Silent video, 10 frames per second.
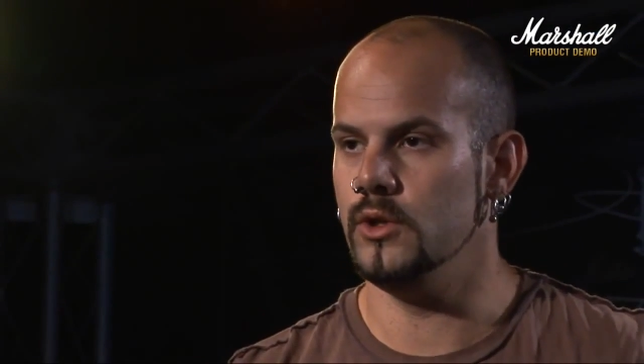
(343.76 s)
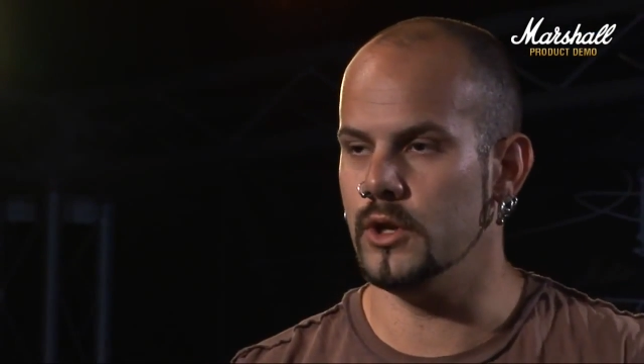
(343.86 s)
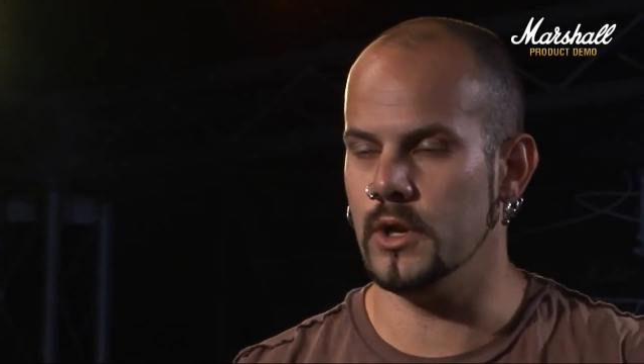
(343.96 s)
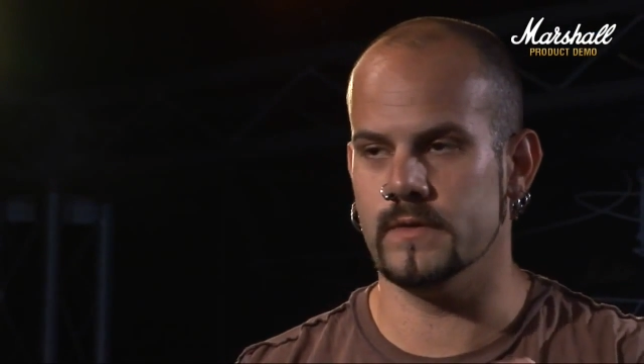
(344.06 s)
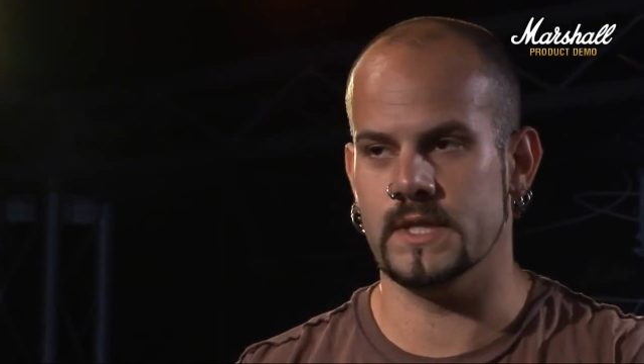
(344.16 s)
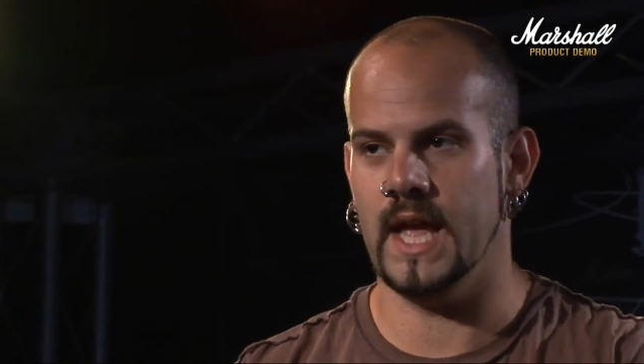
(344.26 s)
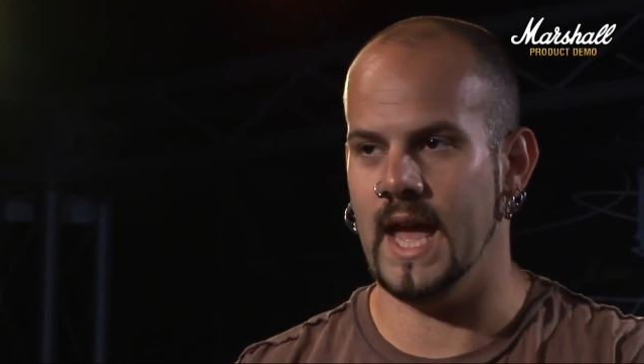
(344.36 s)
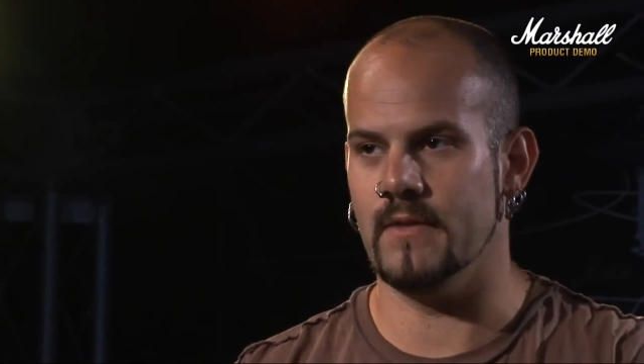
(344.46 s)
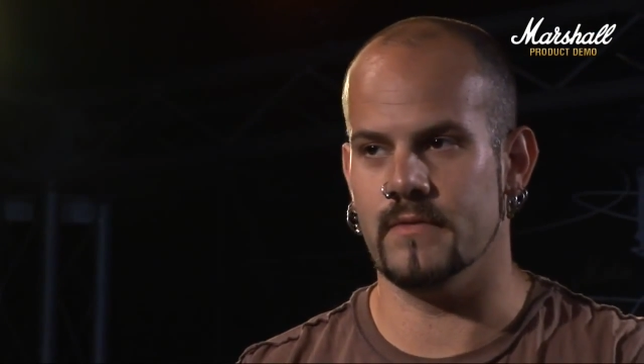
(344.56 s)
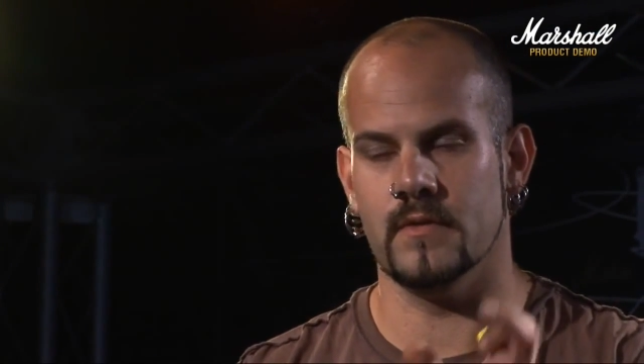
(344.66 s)
You can obviously
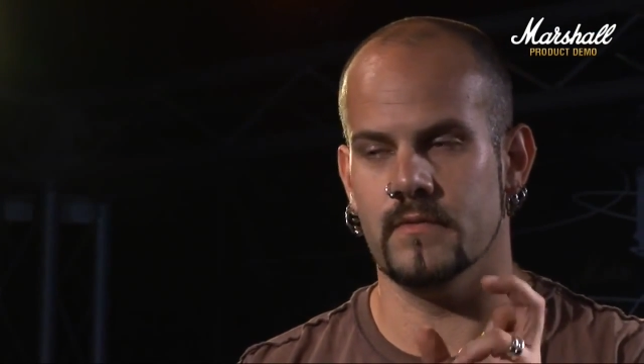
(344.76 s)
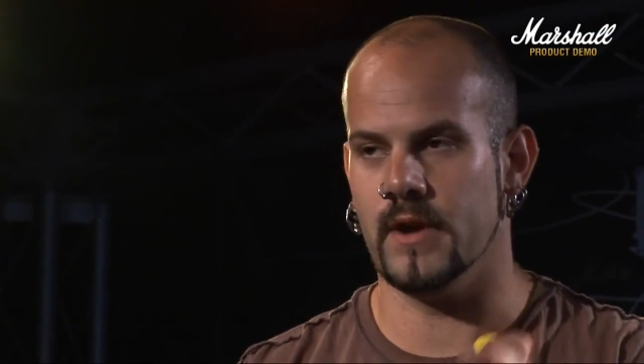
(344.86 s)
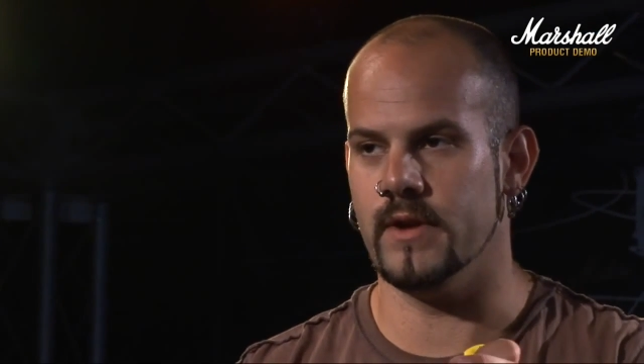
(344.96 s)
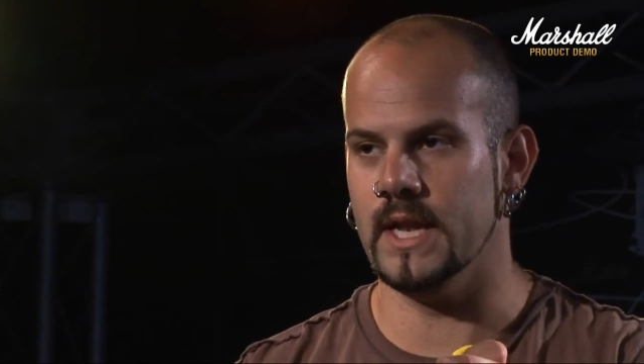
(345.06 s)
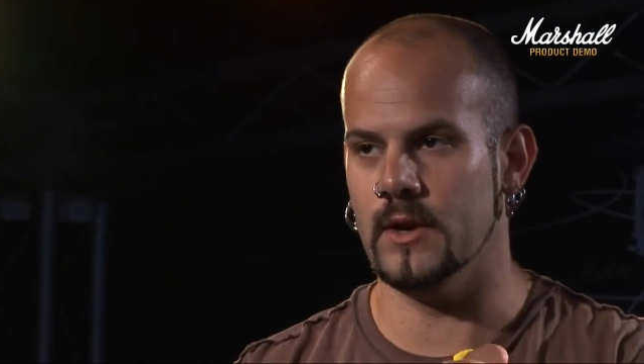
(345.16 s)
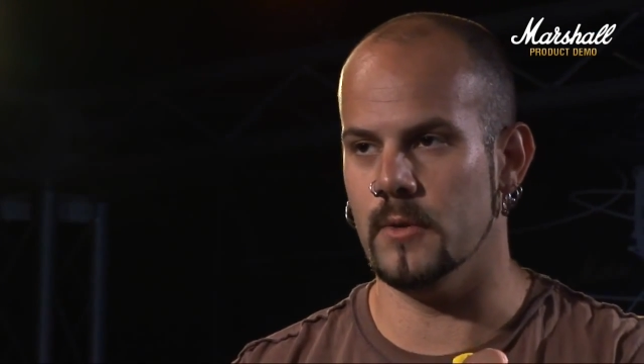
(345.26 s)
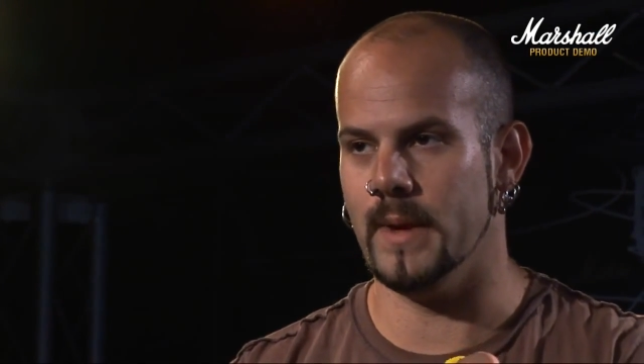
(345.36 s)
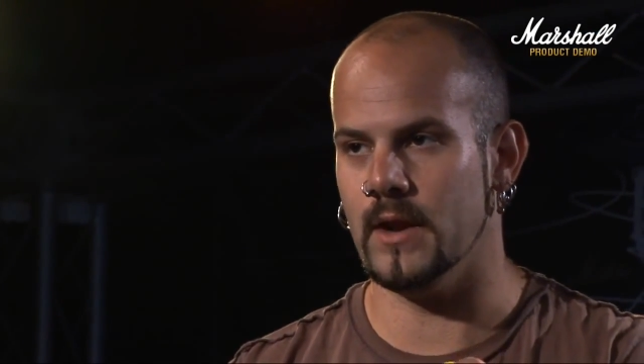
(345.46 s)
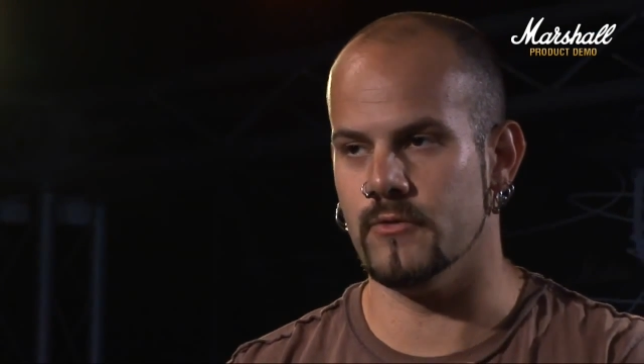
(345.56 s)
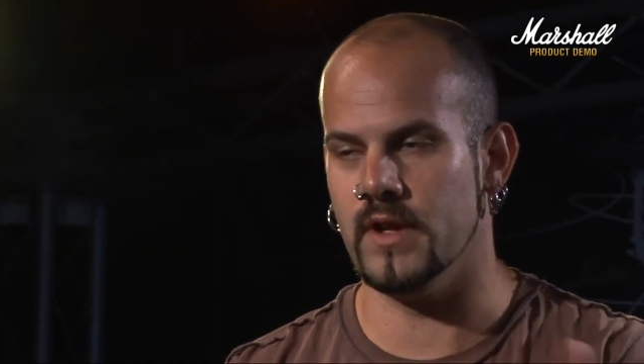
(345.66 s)
have a very little
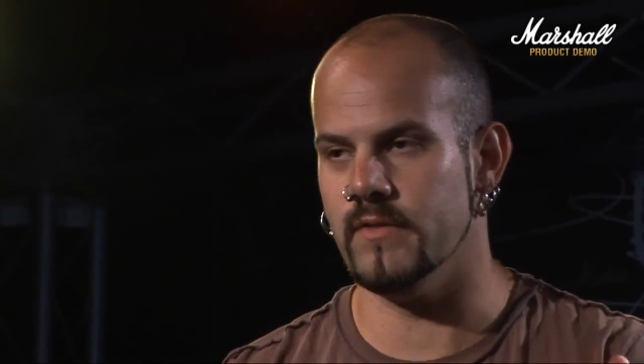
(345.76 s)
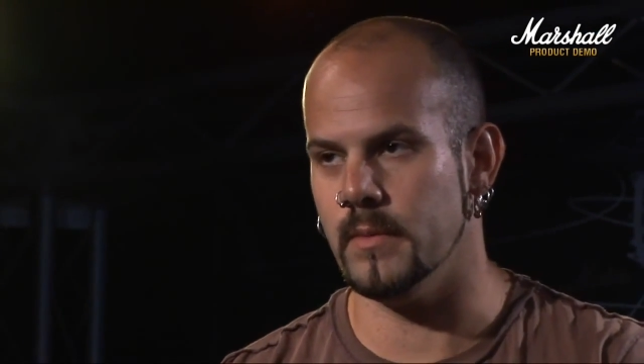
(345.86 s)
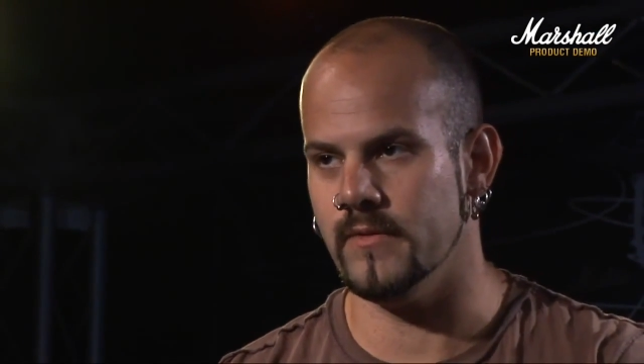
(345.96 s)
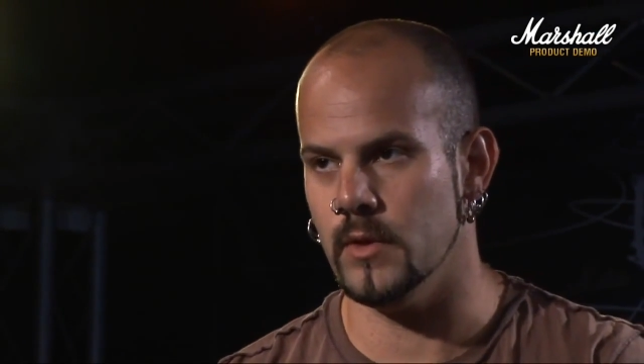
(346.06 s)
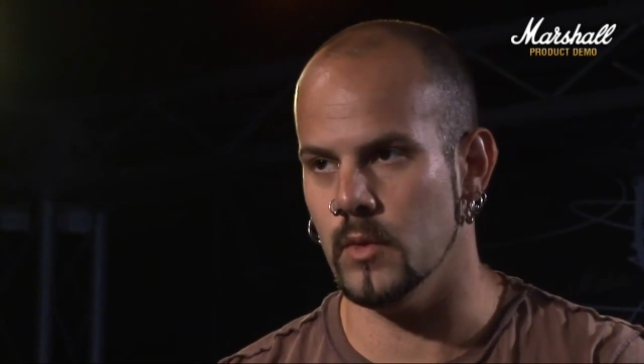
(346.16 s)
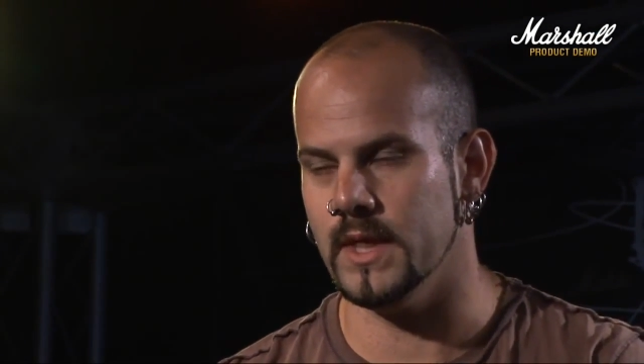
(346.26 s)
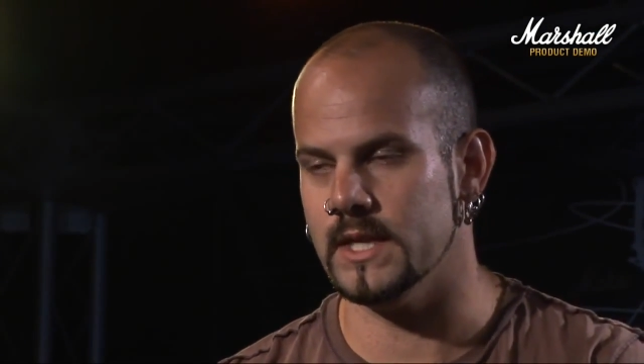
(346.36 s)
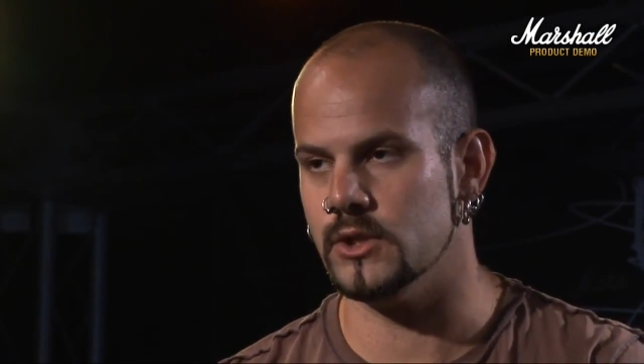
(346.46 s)
amount of reverb if you want.